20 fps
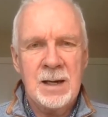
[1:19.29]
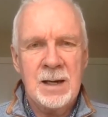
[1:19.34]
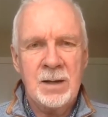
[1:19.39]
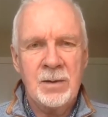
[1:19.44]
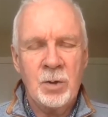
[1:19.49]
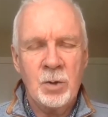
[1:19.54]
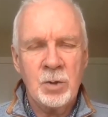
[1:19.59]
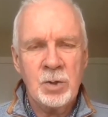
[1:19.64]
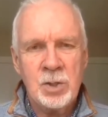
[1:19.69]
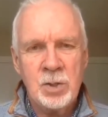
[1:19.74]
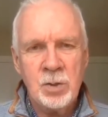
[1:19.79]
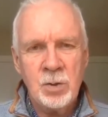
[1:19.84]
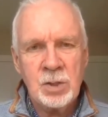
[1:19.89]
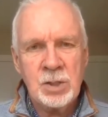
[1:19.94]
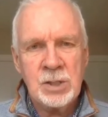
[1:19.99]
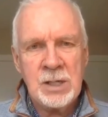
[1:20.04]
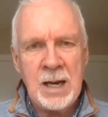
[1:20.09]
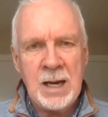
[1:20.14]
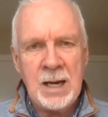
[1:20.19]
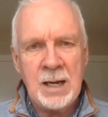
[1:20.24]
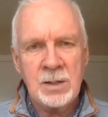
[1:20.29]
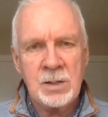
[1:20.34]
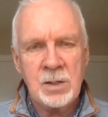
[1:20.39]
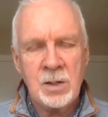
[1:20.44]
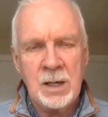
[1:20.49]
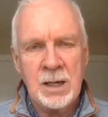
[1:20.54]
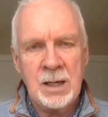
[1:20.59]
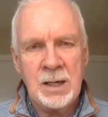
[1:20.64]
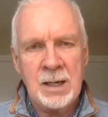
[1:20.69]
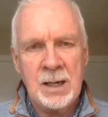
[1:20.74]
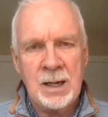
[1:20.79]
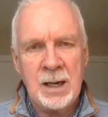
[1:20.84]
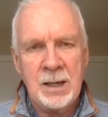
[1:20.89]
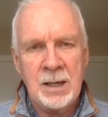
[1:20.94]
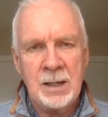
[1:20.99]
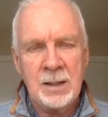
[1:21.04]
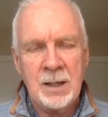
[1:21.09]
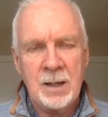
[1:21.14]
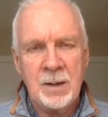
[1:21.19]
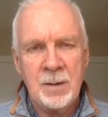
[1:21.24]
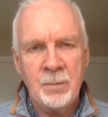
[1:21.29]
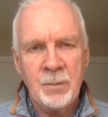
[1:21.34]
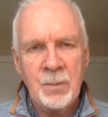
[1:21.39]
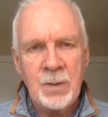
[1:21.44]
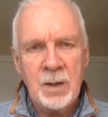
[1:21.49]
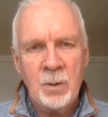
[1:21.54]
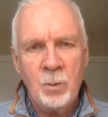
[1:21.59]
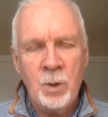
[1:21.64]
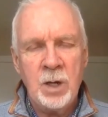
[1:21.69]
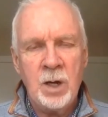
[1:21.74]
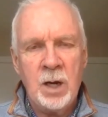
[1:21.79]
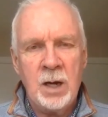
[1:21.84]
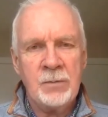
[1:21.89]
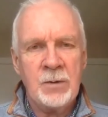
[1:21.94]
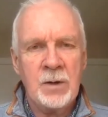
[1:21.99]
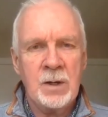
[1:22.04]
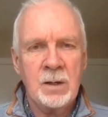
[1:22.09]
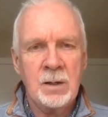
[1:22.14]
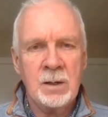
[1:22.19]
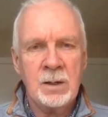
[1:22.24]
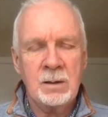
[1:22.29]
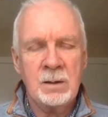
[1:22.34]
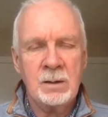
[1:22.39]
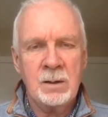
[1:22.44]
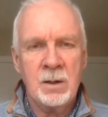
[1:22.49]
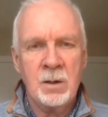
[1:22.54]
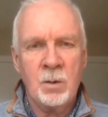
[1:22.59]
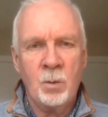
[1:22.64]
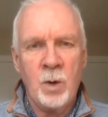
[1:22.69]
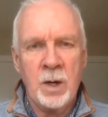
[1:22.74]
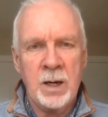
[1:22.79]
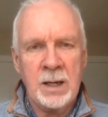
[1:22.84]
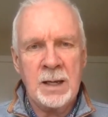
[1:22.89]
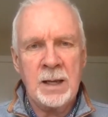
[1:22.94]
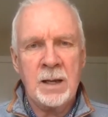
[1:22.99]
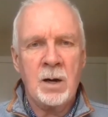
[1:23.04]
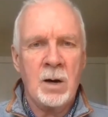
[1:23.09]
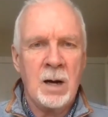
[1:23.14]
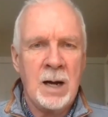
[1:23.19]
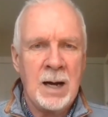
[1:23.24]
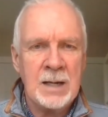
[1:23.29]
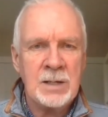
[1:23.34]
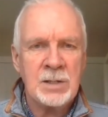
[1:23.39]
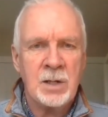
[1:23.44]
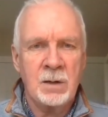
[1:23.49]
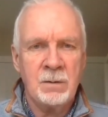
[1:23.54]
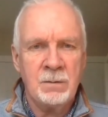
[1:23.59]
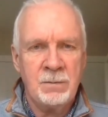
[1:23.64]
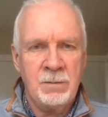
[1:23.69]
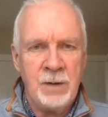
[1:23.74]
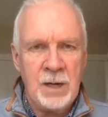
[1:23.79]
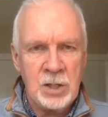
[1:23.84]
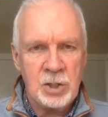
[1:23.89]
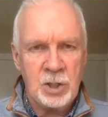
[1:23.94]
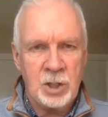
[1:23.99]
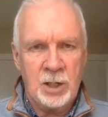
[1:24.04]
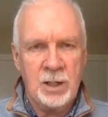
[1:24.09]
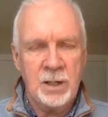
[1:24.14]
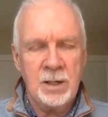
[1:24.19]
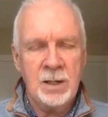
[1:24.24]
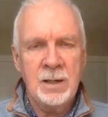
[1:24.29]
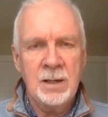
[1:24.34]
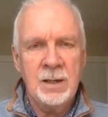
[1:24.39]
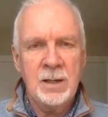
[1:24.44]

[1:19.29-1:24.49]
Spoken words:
Those two sayings are indicating that we often, want to get our eyes on vision.